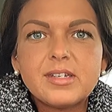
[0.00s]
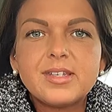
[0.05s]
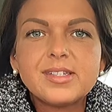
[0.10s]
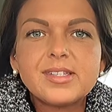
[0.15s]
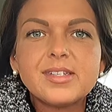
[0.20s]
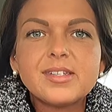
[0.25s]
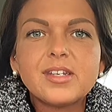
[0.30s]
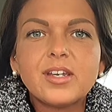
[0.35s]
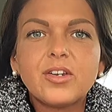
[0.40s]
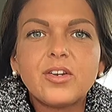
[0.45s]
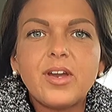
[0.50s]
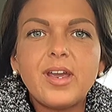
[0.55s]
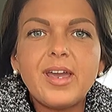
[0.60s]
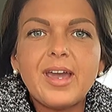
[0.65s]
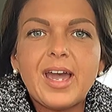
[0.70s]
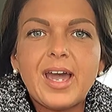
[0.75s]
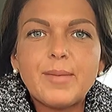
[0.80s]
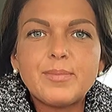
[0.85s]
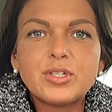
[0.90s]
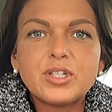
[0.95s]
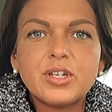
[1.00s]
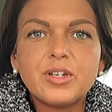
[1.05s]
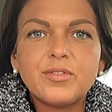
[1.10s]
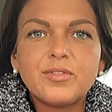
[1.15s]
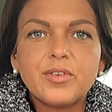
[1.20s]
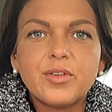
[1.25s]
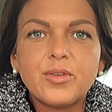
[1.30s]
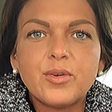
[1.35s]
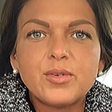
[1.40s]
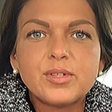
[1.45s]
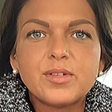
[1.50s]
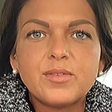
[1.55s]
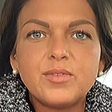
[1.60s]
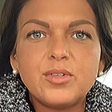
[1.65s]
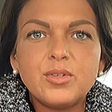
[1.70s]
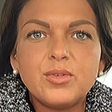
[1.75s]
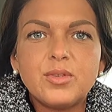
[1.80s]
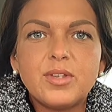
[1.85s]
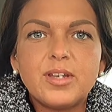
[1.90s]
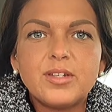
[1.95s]
This is a great option for those of
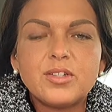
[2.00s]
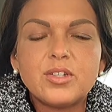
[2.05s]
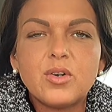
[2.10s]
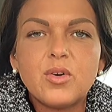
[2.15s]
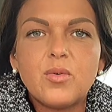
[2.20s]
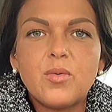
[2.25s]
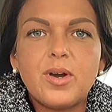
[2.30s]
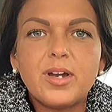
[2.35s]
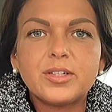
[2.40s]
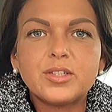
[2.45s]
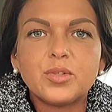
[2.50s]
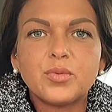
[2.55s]
you that don't want